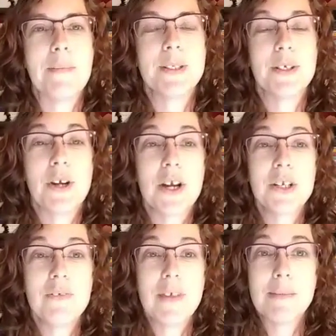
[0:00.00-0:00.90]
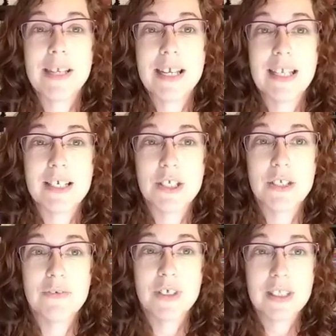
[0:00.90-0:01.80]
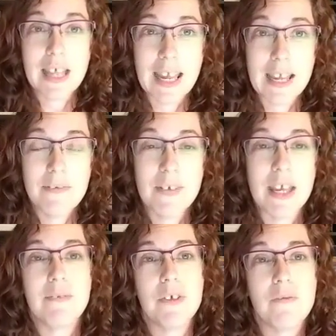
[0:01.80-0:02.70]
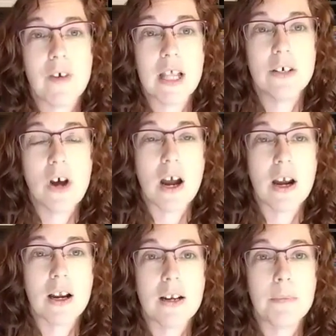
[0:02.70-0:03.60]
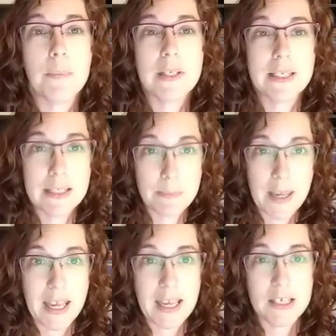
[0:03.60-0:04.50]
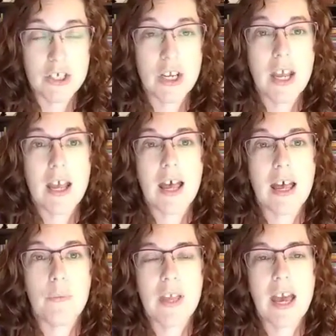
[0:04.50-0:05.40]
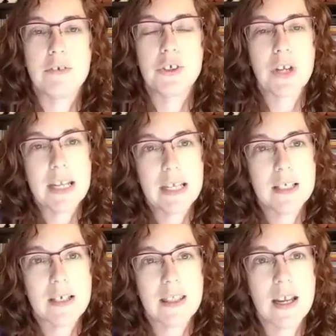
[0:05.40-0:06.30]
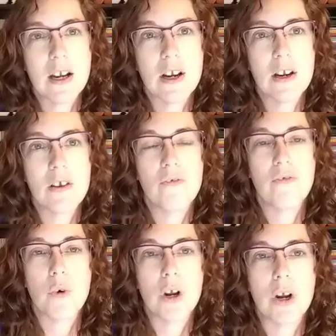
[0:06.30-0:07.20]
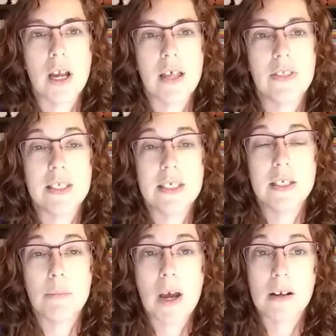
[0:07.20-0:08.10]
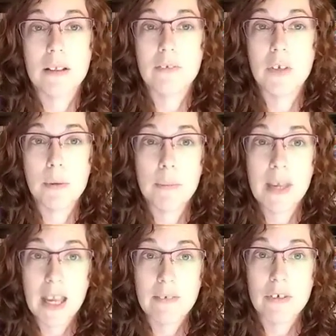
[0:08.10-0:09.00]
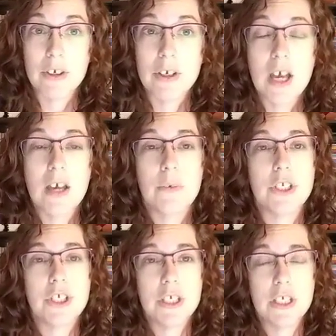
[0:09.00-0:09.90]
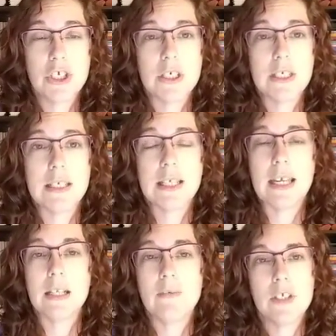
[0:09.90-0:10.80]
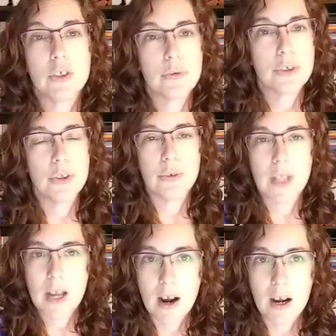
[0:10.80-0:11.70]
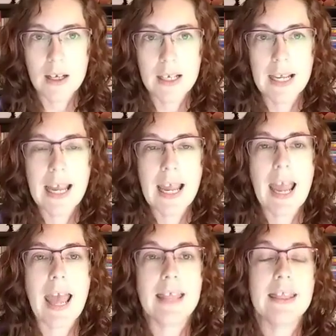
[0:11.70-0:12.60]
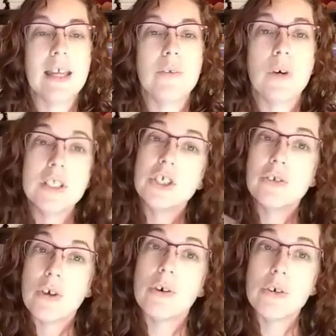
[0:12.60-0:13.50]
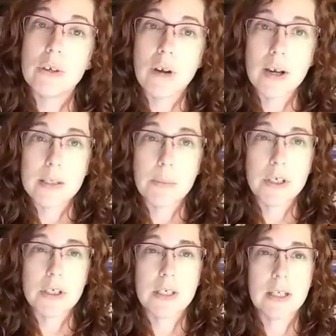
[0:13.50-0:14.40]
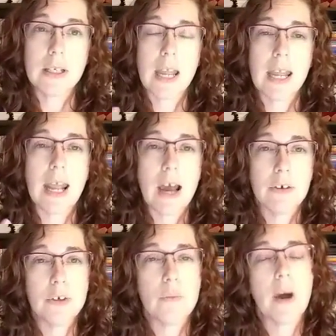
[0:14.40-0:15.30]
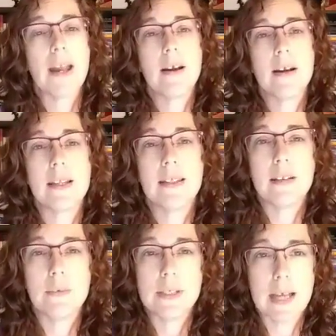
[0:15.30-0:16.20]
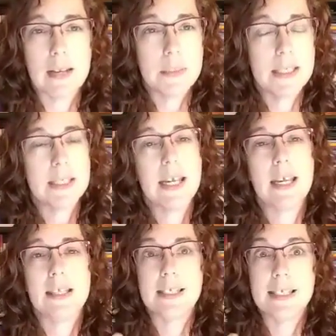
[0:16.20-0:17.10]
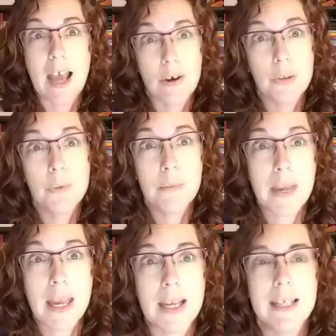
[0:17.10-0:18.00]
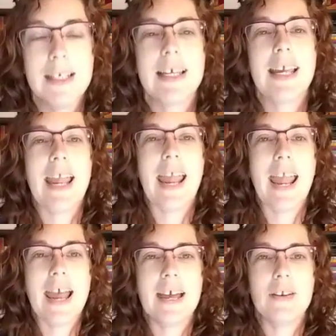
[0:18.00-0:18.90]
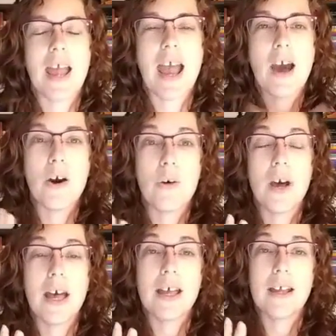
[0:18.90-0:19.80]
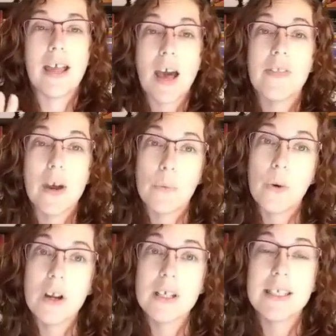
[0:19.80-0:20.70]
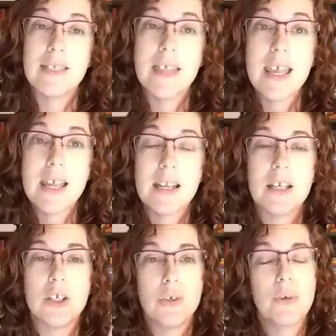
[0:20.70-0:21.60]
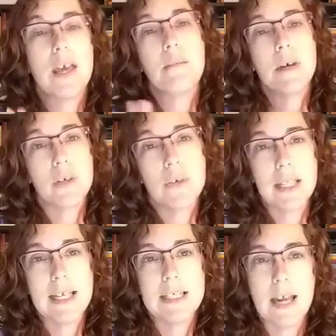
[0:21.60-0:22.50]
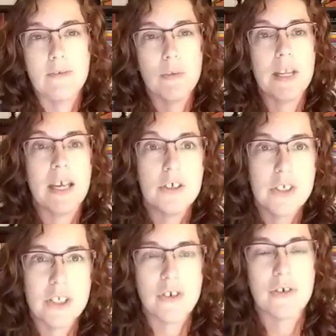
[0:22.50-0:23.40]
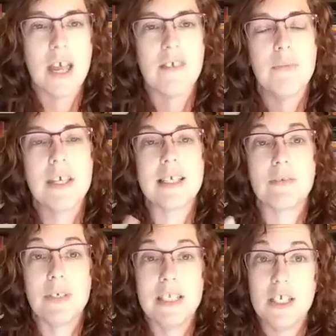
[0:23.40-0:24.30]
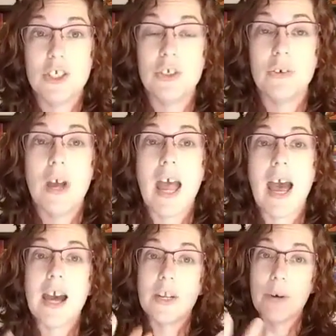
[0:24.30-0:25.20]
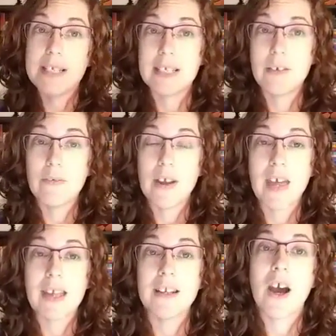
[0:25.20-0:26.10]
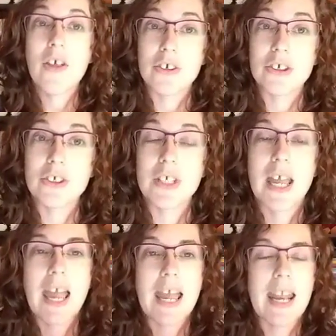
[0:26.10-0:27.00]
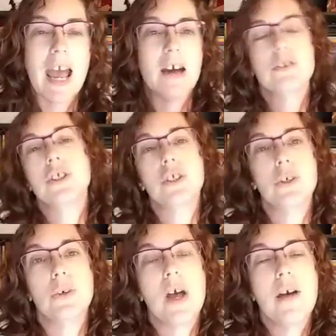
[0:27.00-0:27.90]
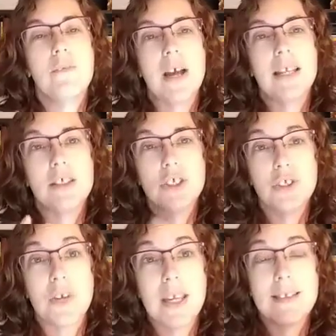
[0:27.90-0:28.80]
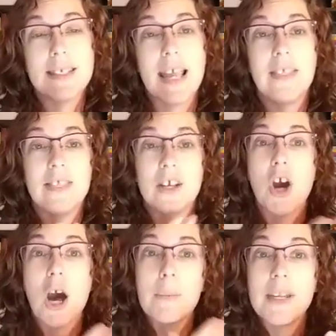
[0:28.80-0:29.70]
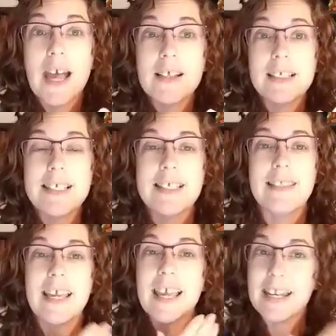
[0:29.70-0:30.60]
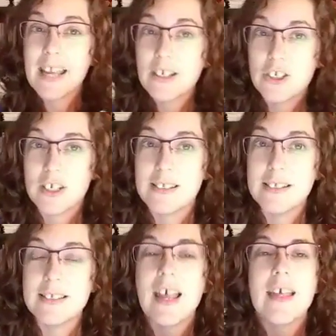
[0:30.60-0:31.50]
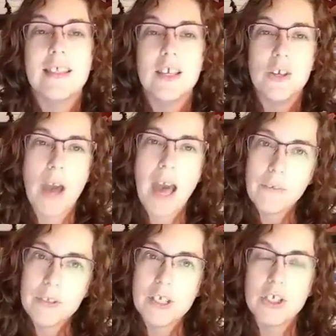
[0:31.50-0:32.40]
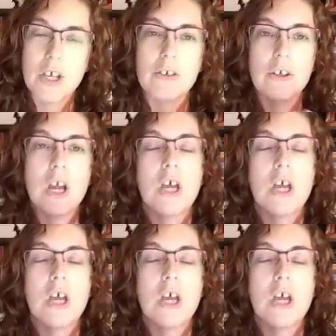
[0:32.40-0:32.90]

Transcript: So Gardner Family Connections for Life, if you follow our business page, we have trainings on there for the DISC model of human behavior, which teaches individuals who they are. And then once you know who you are as a person and how you're wired and that it was not a mistake, this is how you were made, and how that works, then you can better relate to everybody else in your life, because we teach you how to identify that in others and how to find the strengths and the commonalities and the connections that you have with each other